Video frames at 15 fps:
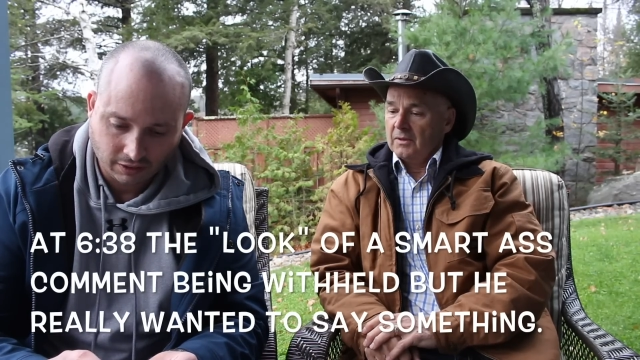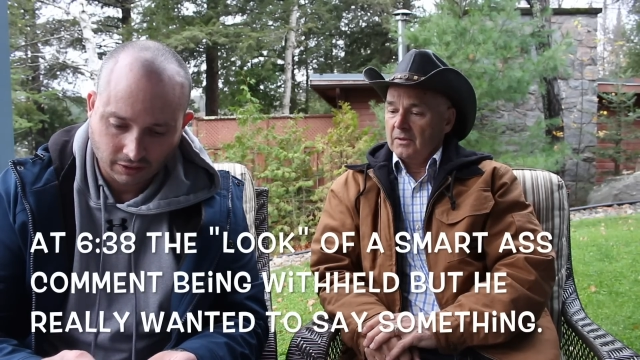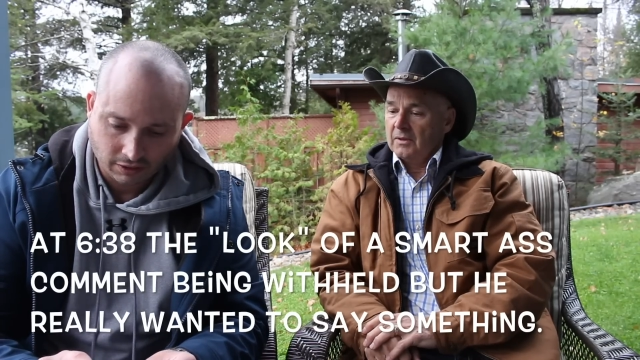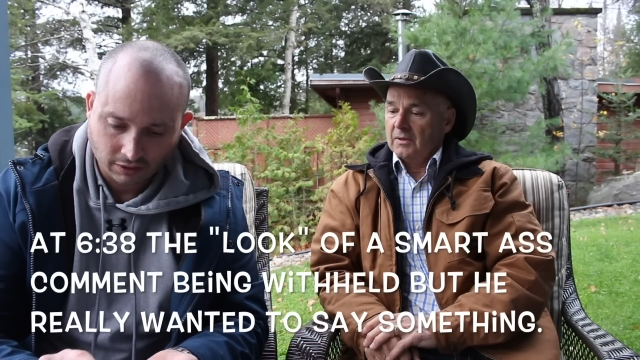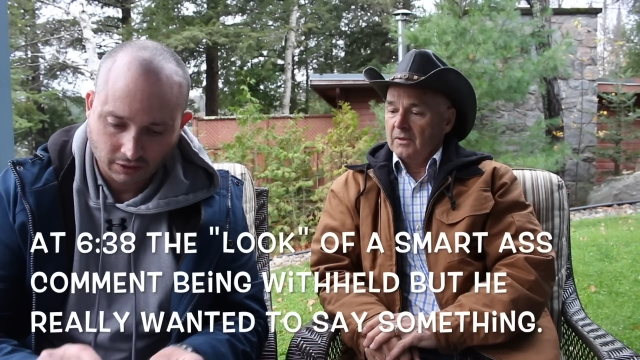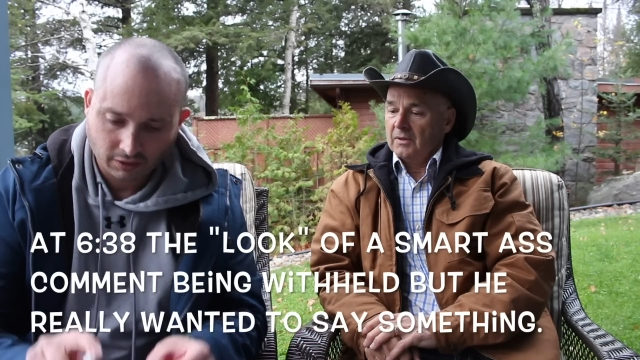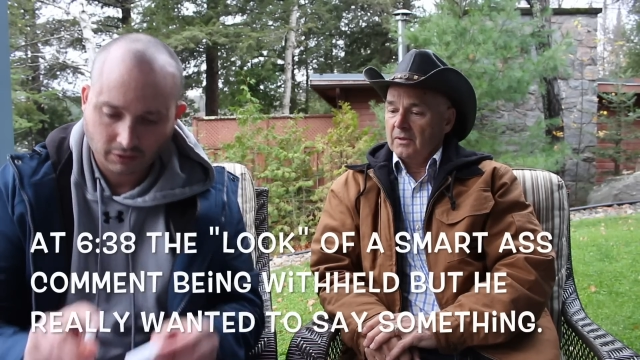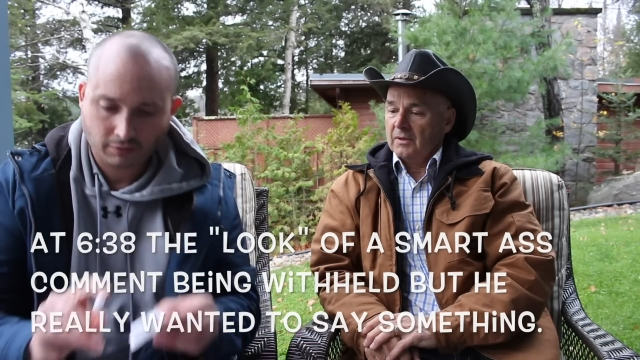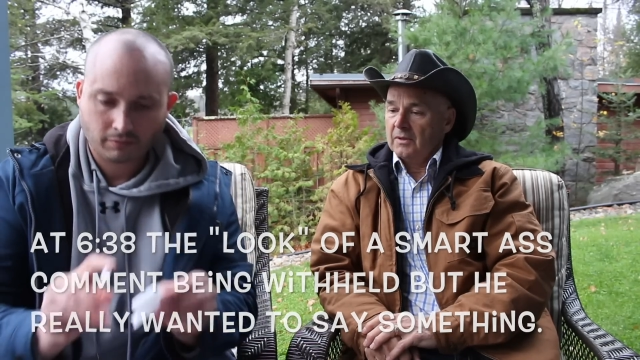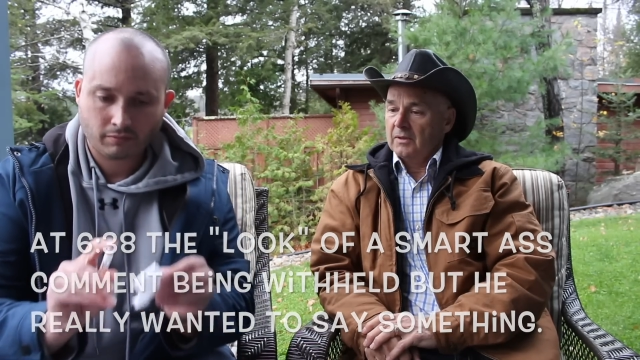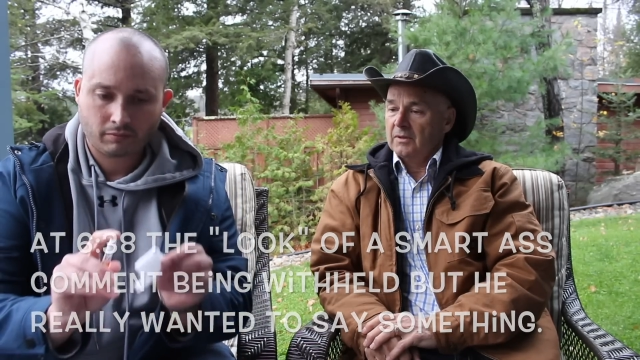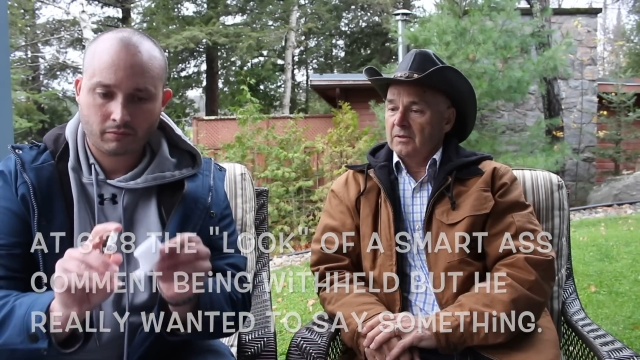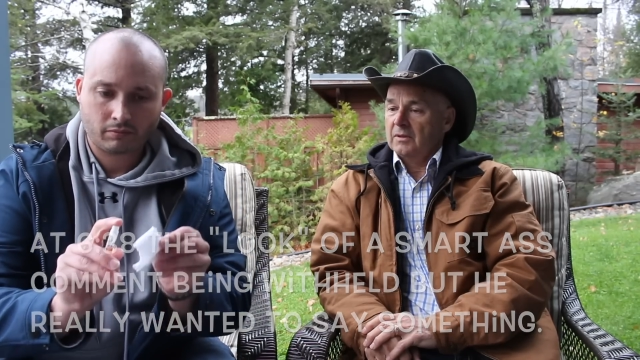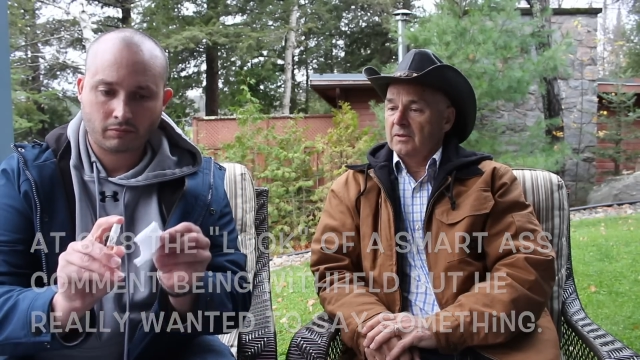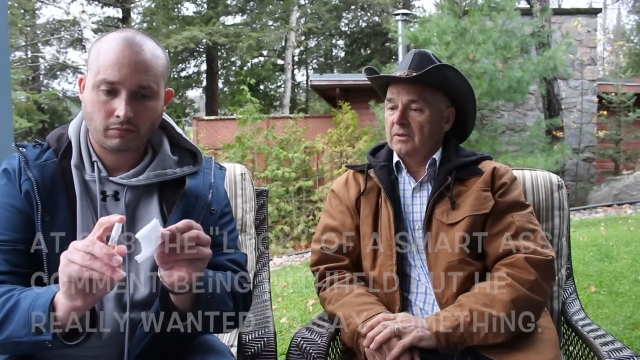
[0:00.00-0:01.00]

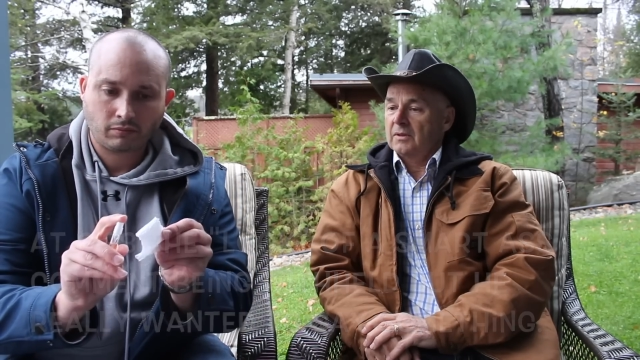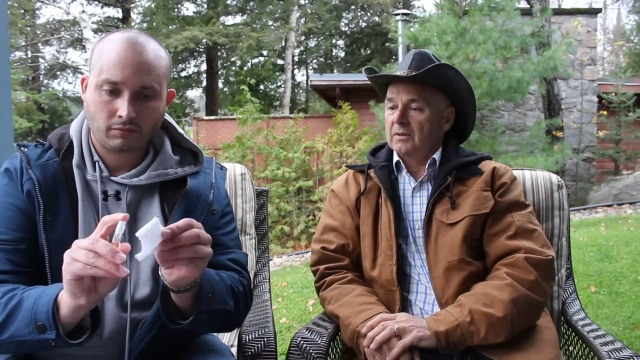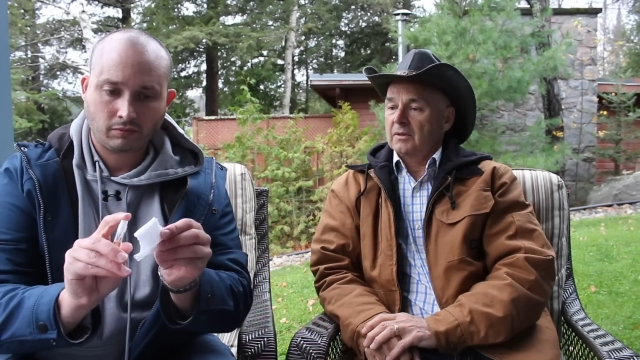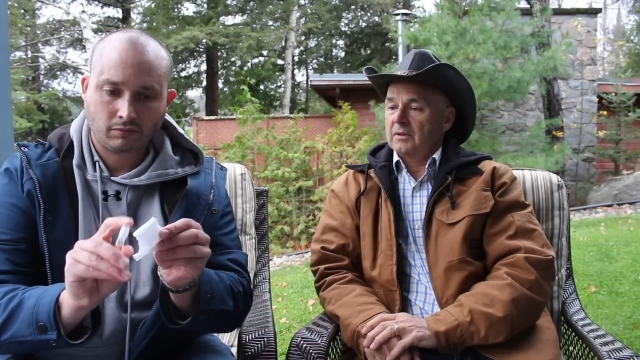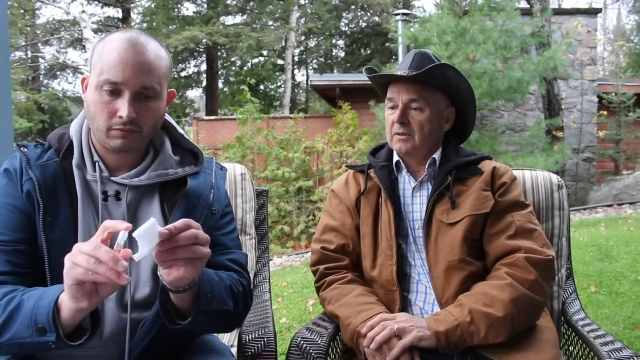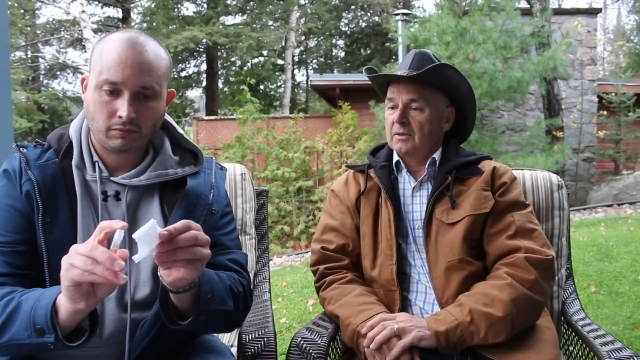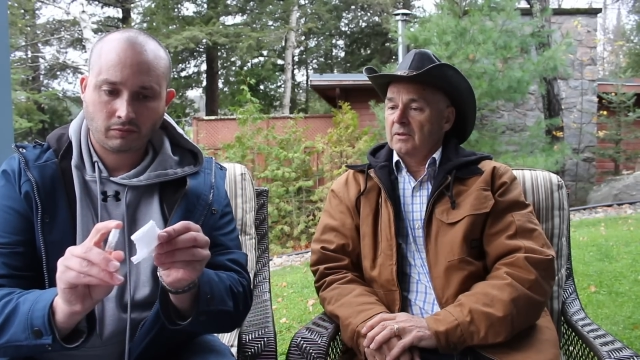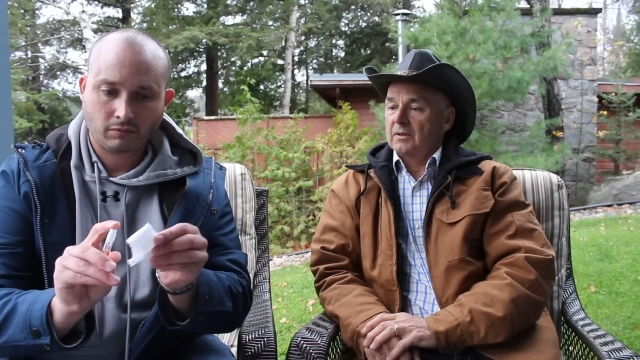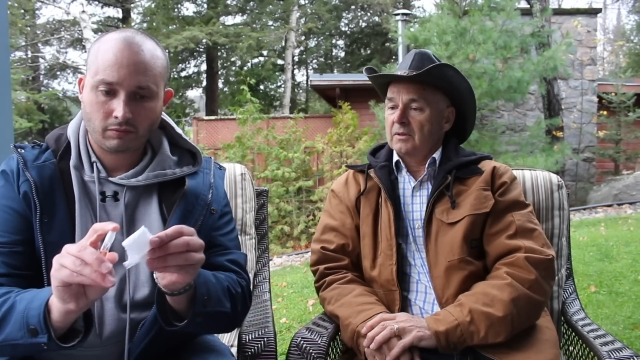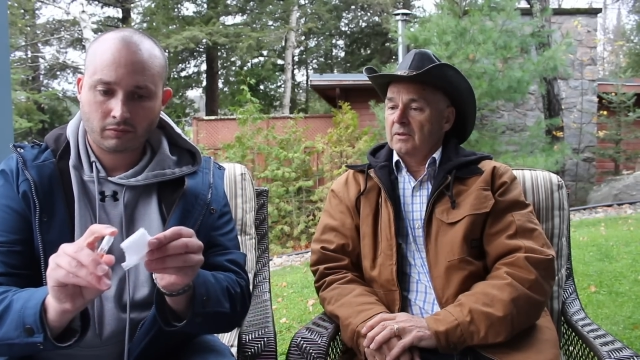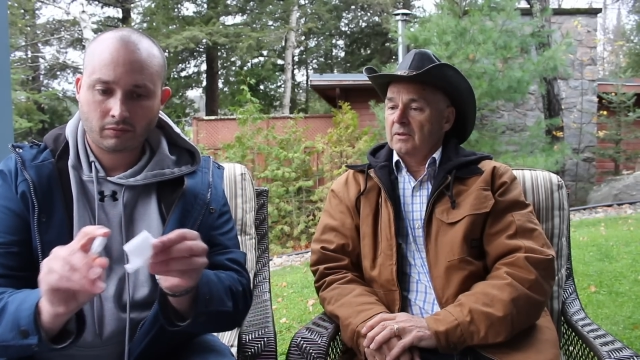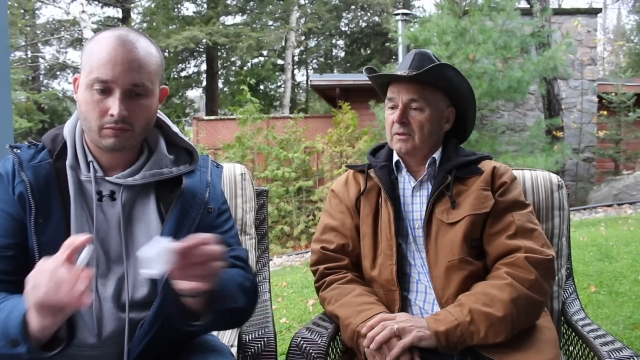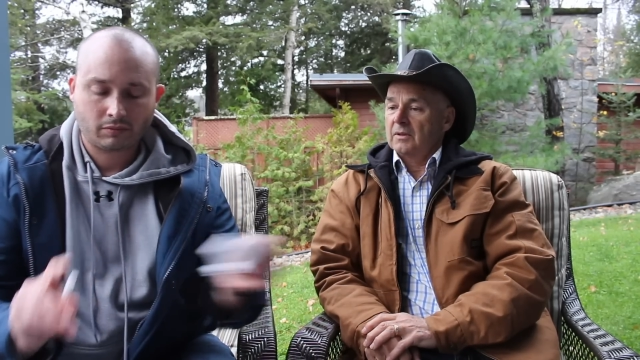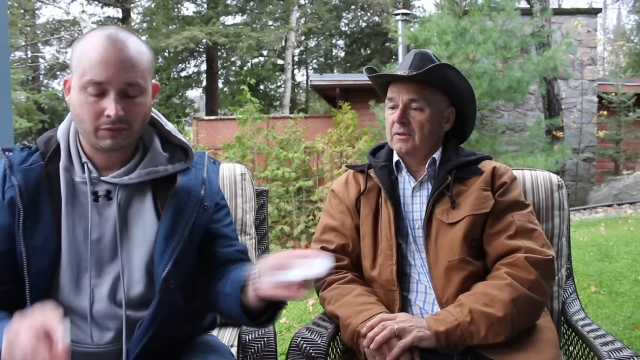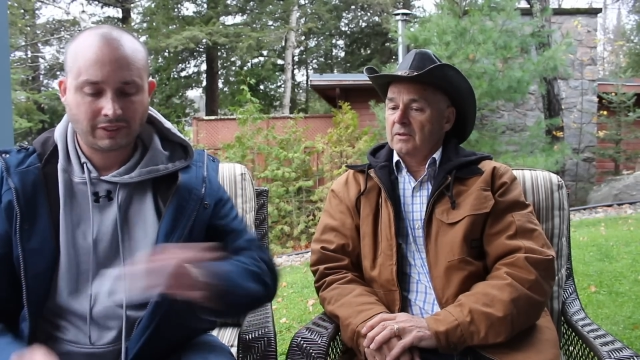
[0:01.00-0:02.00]

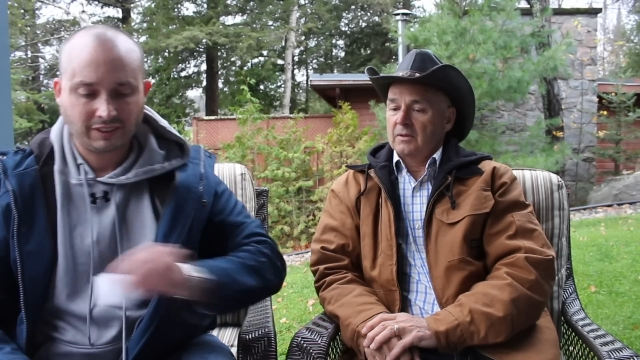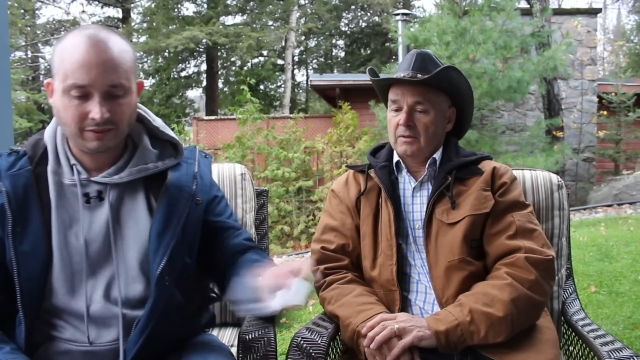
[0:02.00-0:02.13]
Nothing is said.